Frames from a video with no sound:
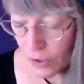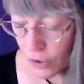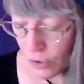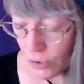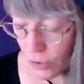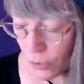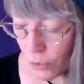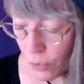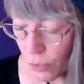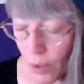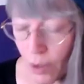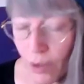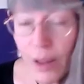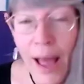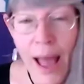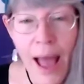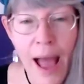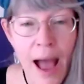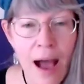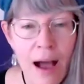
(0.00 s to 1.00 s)
you
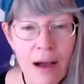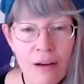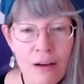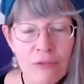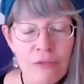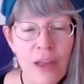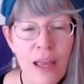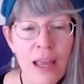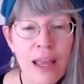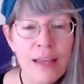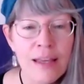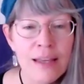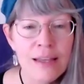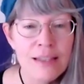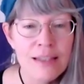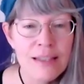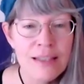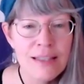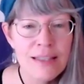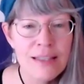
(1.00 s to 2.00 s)
will have a
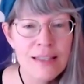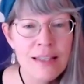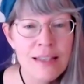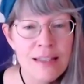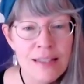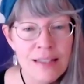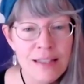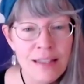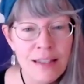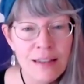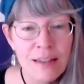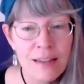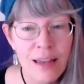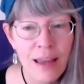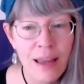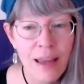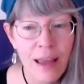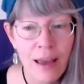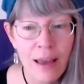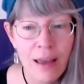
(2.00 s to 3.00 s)
consistent
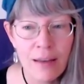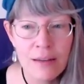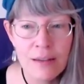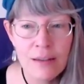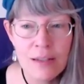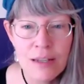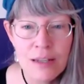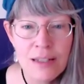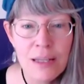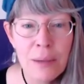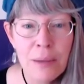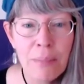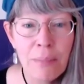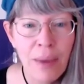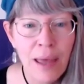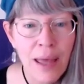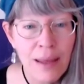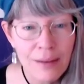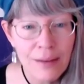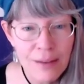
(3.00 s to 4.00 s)
and
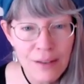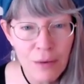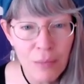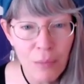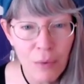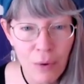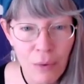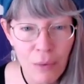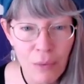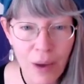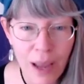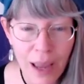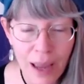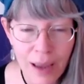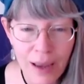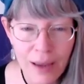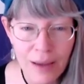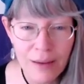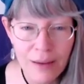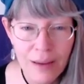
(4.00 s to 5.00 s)
dependable
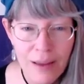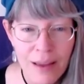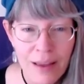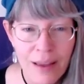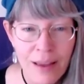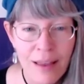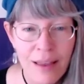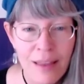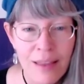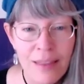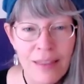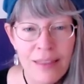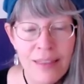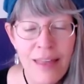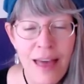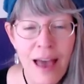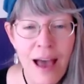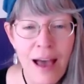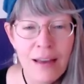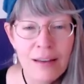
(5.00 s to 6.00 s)
way
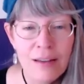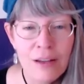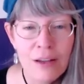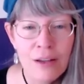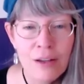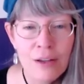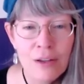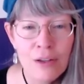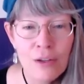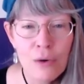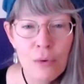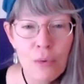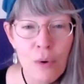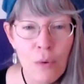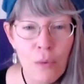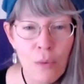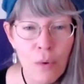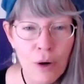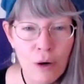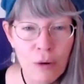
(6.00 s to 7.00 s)
that you
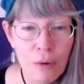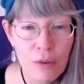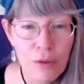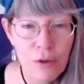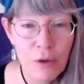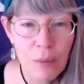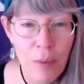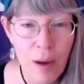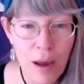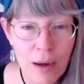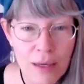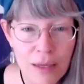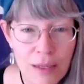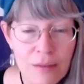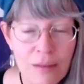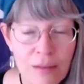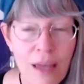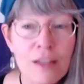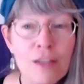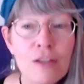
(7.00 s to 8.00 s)
will work with your
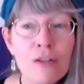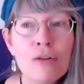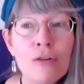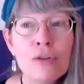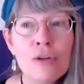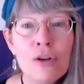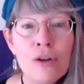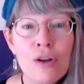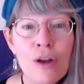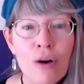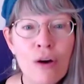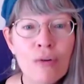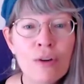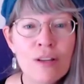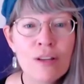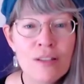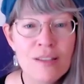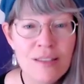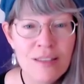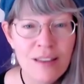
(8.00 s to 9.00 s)
body. Like you'll
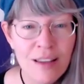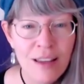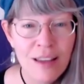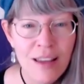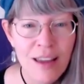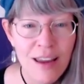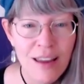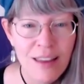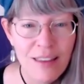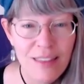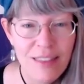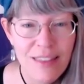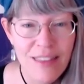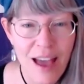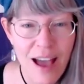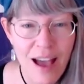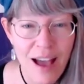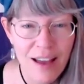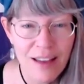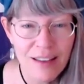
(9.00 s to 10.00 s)
notice
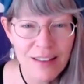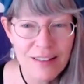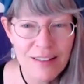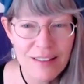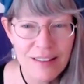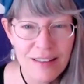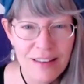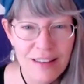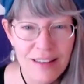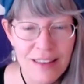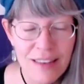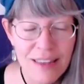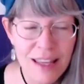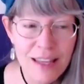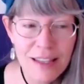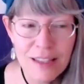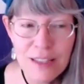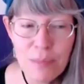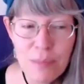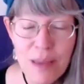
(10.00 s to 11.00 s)
that
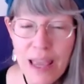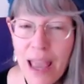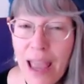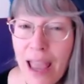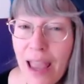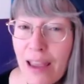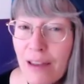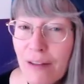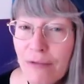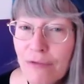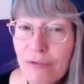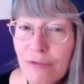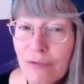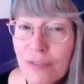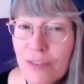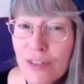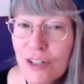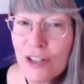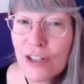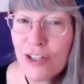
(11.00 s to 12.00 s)
things behave,
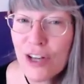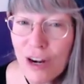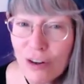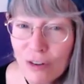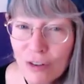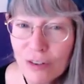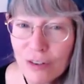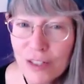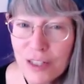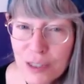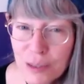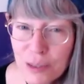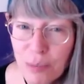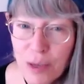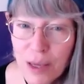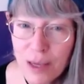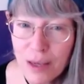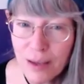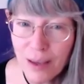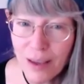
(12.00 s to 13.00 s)
generally
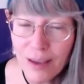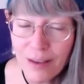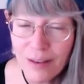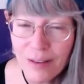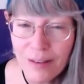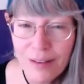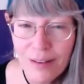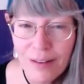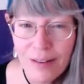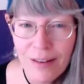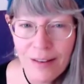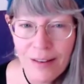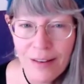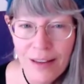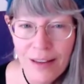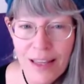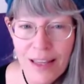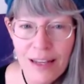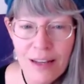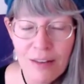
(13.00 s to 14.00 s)
speaking,
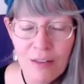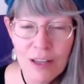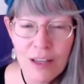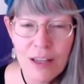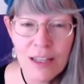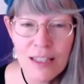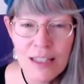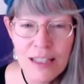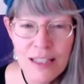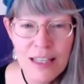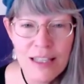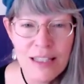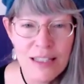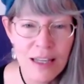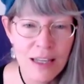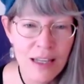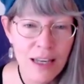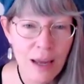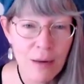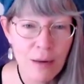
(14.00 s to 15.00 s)
in a
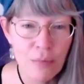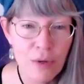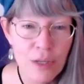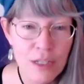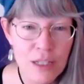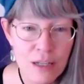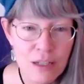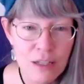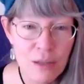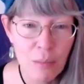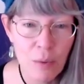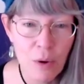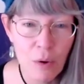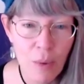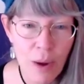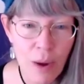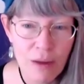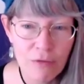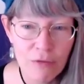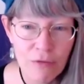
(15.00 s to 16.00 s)
consistent and
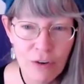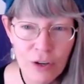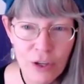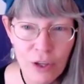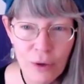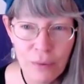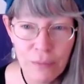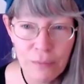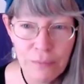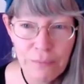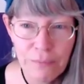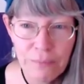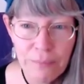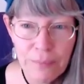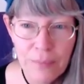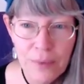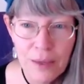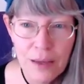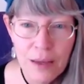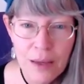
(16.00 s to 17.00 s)
predictable way for you.
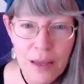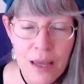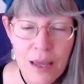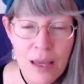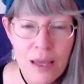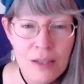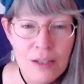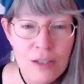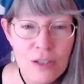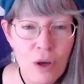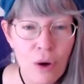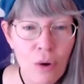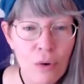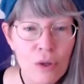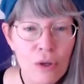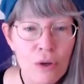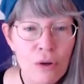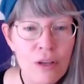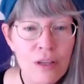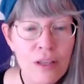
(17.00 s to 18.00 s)
So
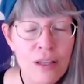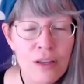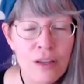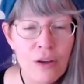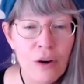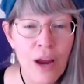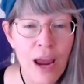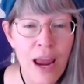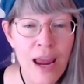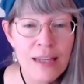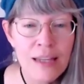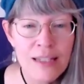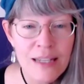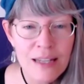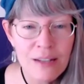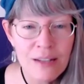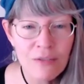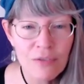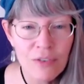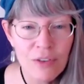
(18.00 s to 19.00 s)
your
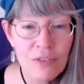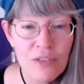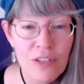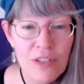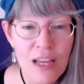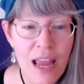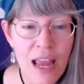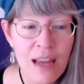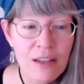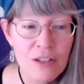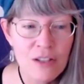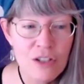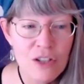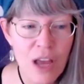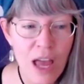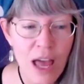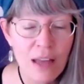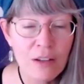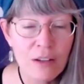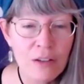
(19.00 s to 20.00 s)
1858
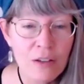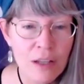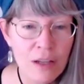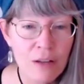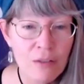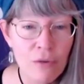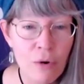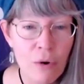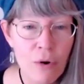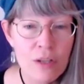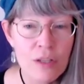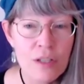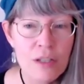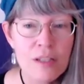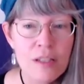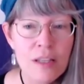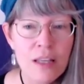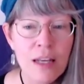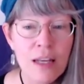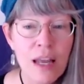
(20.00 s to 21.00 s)
channel, and of course
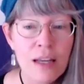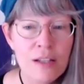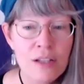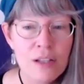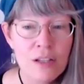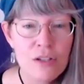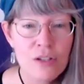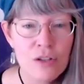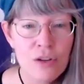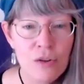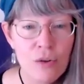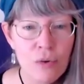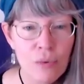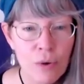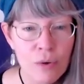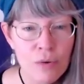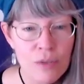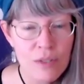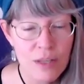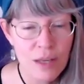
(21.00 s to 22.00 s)
it's connected to the
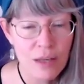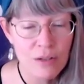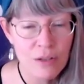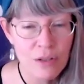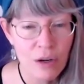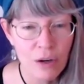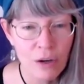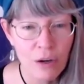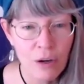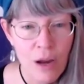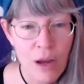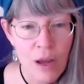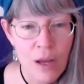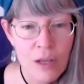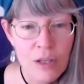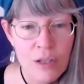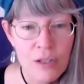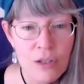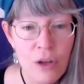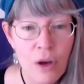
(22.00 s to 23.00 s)
root center.
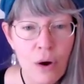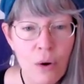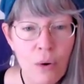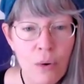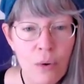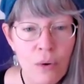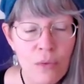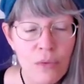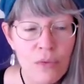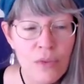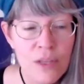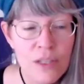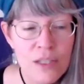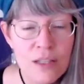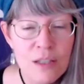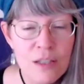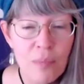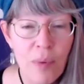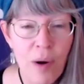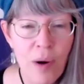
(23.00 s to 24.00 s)
So
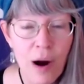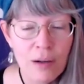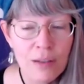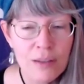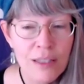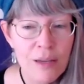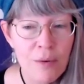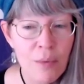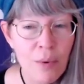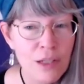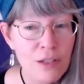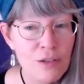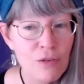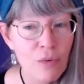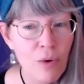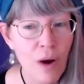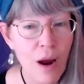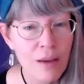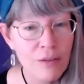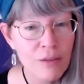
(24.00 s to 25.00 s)
this is partly what
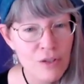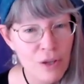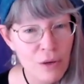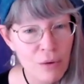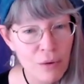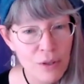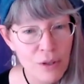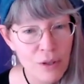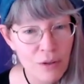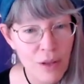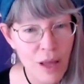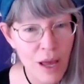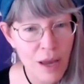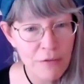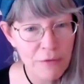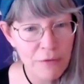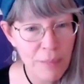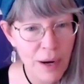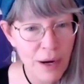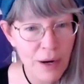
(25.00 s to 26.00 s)
drives you in your
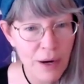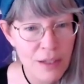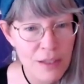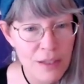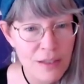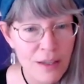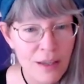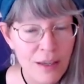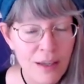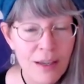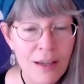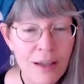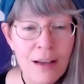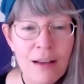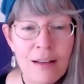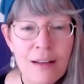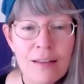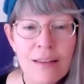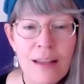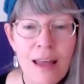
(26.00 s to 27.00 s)
life, Maris.
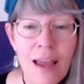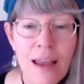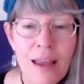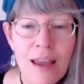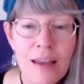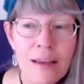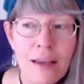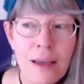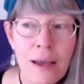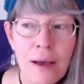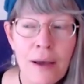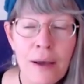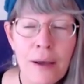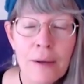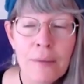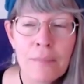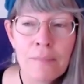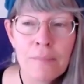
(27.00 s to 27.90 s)
Like